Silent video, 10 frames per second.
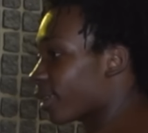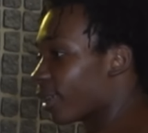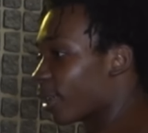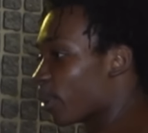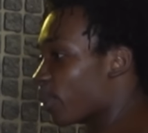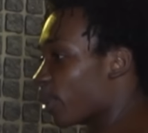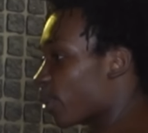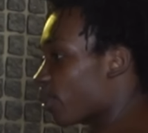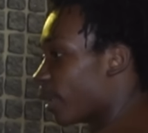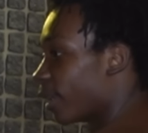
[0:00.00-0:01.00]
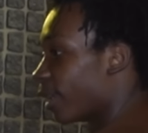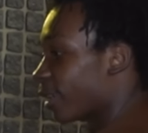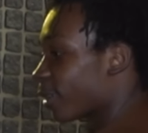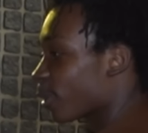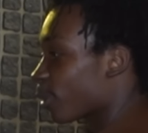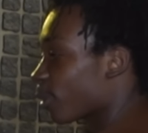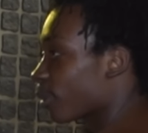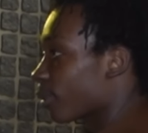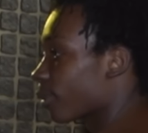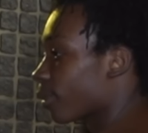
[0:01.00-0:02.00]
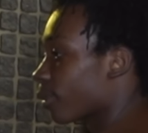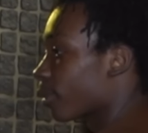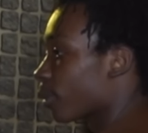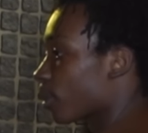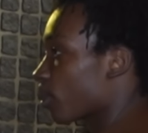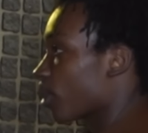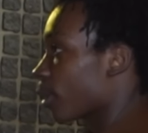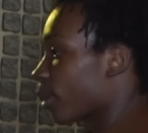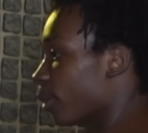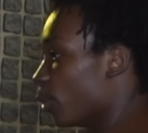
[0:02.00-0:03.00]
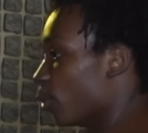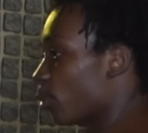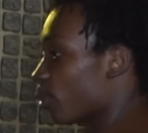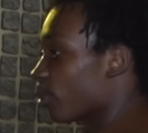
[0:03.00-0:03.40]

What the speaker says: Okay. Like, come on, man. I'm talking to you.